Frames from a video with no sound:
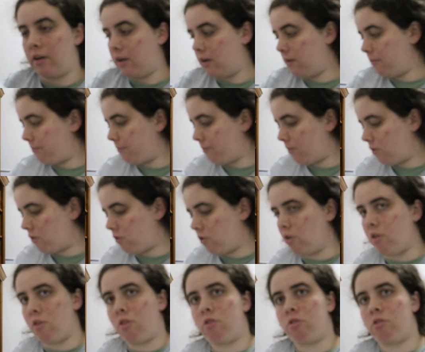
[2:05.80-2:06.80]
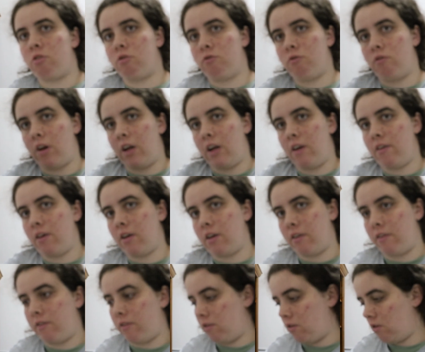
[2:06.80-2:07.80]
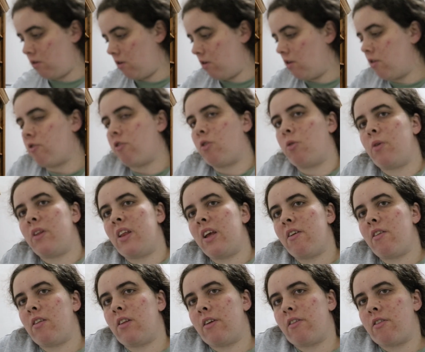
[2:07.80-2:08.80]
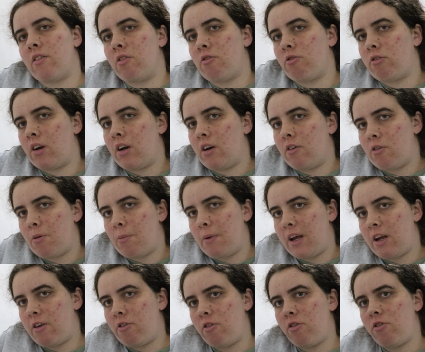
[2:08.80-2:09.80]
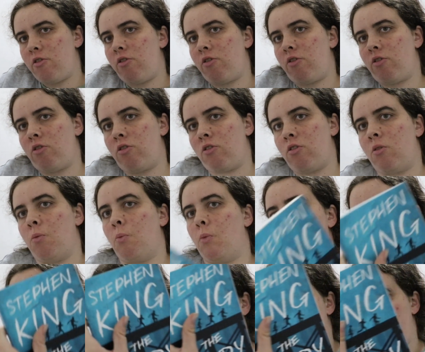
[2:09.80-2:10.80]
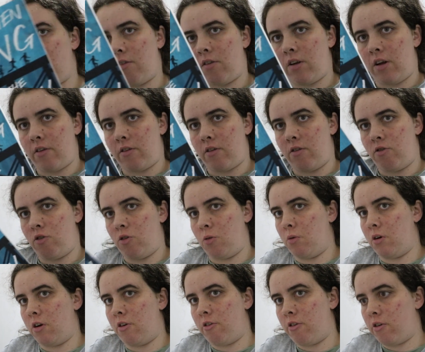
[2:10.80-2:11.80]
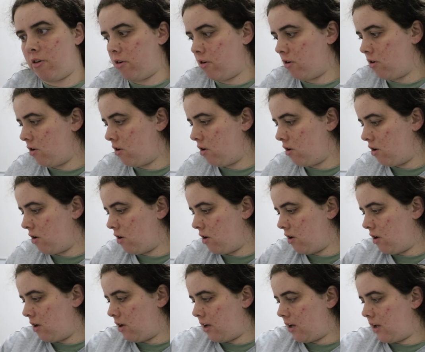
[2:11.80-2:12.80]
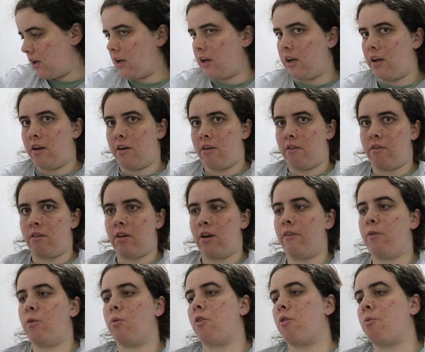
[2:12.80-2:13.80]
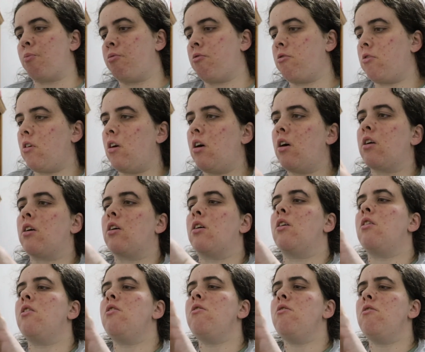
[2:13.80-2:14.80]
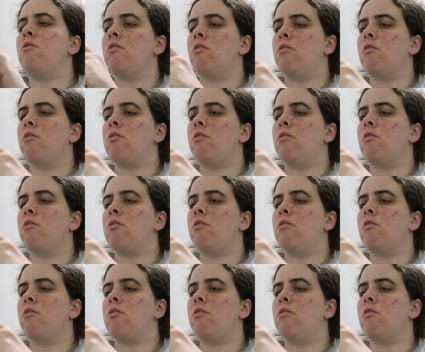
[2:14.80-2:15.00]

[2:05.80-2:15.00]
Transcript: Yep, so two of these less than 300 pages, one of these is less than 200, and The Devil Wears Prada.